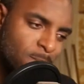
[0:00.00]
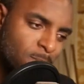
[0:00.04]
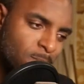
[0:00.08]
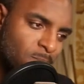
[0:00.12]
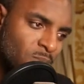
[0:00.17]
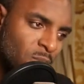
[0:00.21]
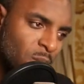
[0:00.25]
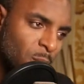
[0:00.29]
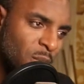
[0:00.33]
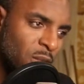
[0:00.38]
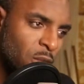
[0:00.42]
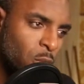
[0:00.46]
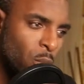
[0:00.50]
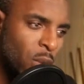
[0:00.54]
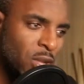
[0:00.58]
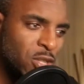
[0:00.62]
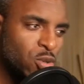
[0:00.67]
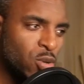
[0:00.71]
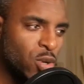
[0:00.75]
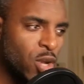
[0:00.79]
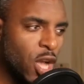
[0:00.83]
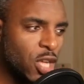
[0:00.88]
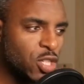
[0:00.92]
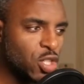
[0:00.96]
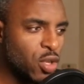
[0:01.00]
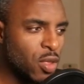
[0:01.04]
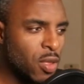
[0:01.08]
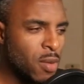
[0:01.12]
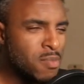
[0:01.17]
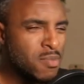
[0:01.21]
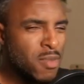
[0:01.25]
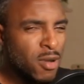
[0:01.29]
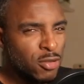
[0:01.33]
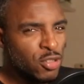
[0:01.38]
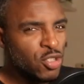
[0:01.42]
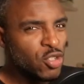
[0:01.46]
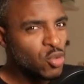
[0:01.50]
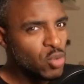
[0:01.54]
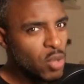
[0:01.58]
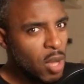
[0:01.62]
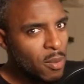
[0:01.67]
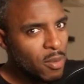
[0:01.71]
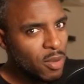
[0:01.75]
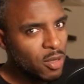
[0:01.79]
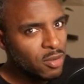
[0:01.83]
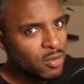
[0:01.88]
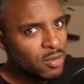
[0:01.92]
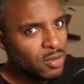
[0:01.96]
But the ones who cause you the most
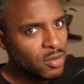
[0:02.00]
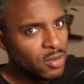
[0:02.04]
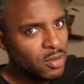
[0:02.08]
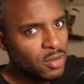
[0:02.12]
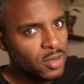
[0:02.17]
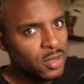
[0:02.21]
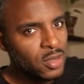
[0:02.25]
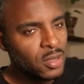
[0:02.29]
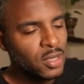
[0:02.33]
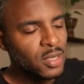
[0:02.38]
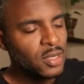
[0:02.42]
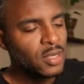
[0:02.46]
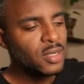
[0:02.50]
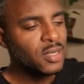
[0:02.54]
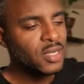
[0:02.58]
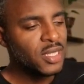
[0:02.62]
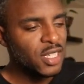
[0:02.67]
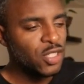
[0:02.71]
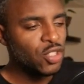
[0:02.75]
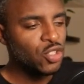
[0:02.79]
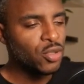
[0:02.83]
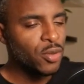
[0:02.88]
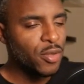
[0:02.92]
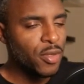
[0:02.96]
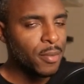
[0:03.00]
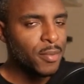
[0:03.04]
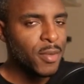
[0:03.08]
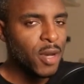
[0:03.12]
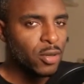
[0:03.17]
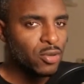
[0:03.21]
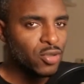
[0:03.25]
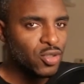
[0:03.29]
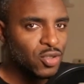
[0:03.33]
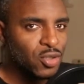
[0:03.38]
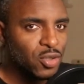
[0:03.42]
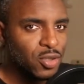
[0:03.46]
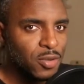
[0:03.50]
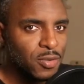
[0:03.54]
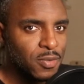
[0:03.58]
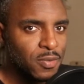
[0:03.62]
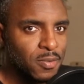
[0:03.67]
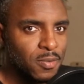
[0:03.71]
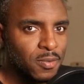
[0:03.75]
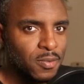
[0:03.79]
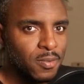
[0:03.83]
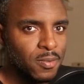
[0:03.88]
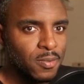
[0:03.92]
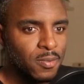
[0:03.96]
trouble teach you the most.
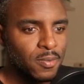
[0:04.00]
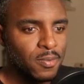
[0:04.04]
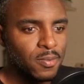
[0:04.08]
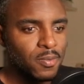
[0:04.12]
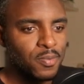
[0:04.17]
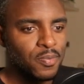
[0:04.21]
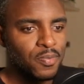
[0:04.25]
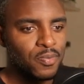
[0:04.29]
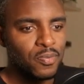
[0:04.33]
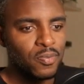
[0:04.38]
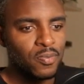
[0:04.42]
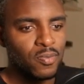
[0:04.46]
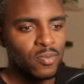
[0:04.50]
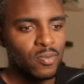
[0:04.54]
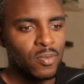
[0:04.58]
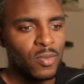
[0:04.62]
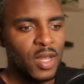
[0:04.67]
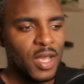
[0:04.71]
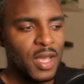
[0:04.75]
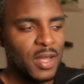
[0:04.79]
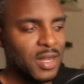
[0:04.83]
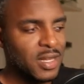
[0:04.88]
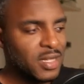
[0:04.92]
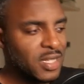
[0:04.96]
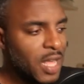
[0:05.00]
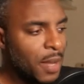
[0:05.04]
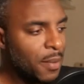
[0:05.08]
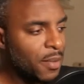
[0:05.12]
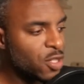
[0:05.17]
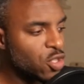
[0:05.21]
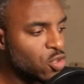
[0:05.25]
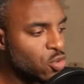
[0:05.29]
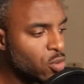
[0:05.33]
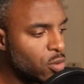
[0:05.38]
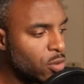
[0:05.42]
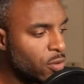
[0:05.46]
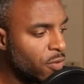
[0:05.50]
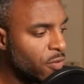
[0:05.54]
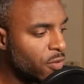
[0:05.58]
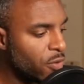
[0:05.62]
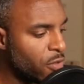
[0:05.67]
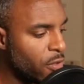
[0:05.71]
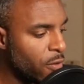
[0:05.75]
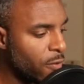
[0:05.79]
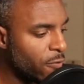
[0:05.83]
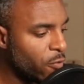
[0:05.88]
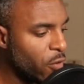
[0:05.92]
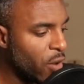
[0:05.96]
And the same is true for the
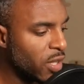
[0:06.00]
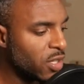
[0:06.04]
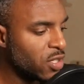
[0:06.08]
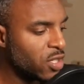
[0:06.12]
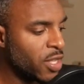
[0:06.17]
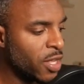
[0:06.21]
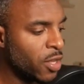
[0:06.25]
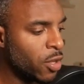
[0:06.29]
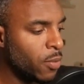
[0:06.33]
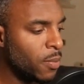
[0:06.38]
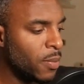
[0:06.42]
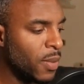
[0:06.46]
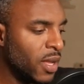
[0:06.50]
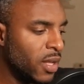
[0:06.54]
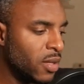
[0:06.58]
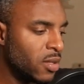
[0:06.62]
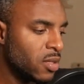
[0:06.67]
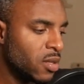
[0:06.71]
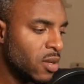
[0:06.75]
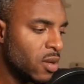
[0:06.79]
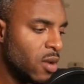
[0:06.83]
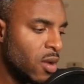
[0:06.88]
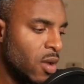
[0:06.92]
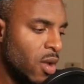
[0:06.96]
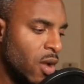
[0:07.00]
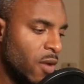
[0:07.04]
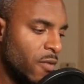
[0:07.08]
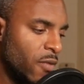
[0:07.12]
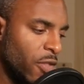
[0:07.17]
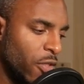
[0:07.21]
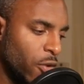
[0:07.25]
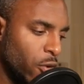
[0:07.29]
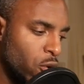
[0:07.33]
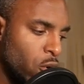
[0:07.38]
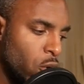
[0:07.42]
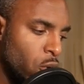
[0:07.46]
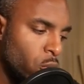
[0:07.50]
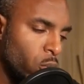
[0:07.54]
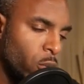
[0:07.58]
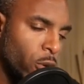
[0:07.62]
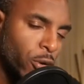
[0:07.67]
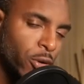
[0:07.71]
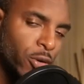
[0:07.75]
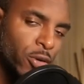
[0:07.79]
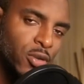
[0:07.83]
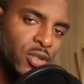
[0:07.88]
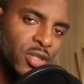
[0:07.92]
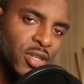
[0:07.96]
friends that you meet, for the
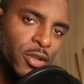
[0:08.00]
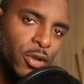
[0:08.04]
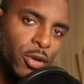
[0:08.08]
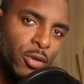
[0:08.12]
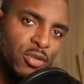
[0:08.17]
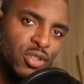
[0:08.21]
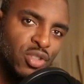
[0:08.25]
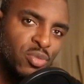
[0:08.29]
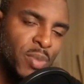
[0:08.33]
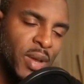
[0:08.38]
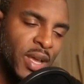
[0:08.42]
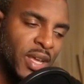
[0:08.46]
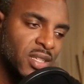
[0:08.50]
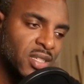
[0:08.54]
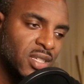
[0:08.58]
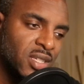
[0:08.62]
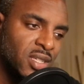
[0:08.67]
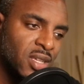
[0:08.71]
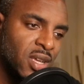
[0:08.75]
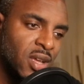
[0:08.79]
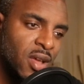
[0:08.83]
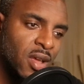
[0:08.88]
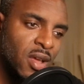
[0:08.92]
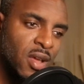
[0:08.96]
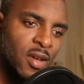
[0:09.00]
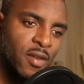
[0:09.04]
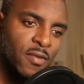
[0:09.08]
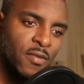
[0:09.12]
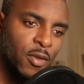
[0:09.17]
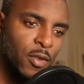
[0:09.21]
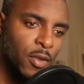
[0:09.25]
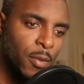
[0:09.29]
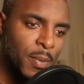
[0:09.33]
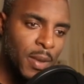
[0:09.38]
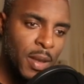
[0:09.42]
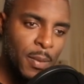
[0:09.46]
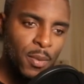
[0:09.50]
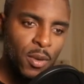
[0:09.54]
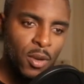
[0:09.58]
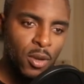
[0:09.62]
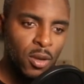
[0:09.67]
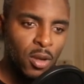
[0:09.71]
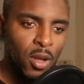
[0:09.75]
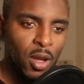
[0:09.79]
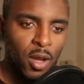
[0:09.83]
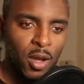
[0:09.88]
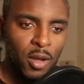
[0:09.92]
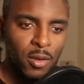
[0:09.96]
co-workers in your space, for the people
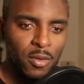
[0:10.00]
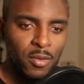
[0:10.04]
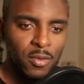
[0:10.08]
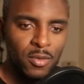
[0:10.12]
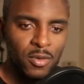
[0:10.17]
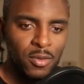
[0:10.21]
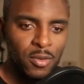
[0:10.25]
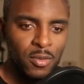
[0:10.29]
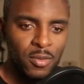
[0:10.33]
on